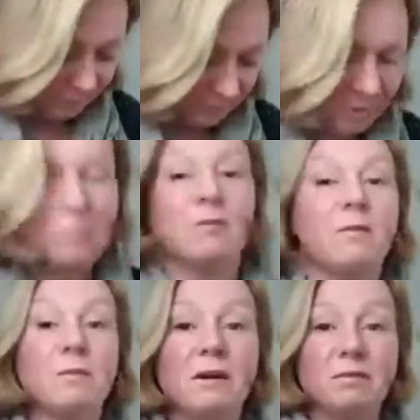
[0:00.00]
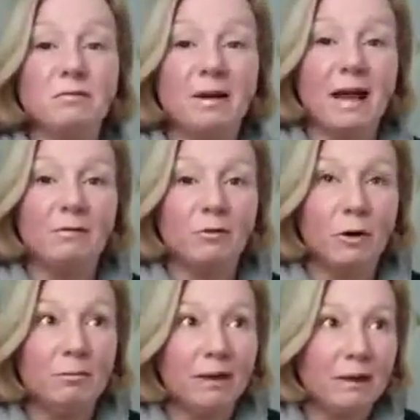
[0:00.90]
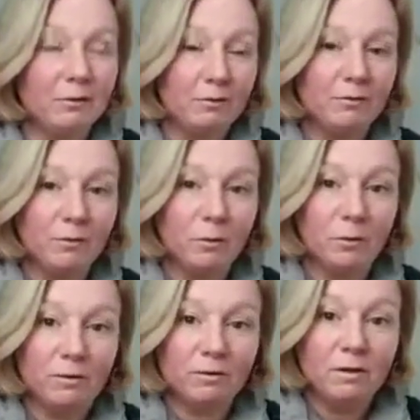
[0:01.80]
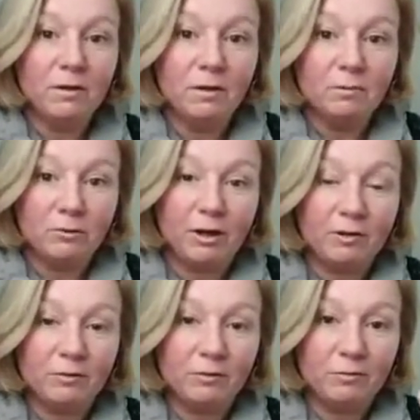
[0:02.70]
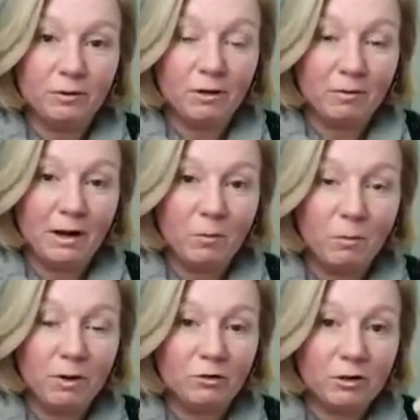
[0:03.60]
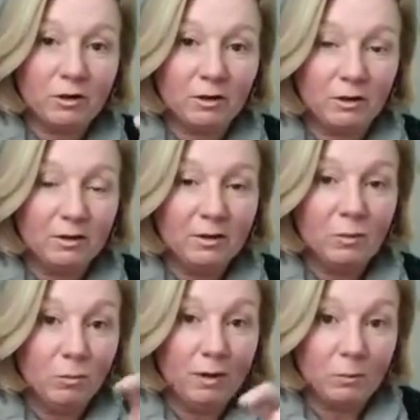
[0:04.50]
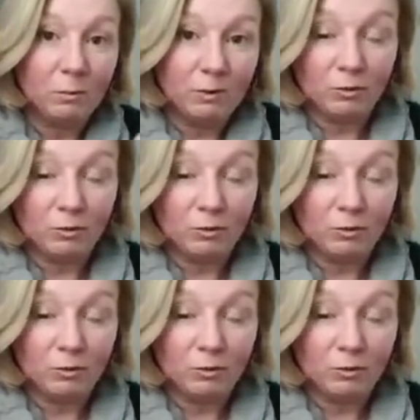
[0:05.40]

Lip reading: but it was a bit of a faff going backwards and forwards, trying to figure out which colour went in which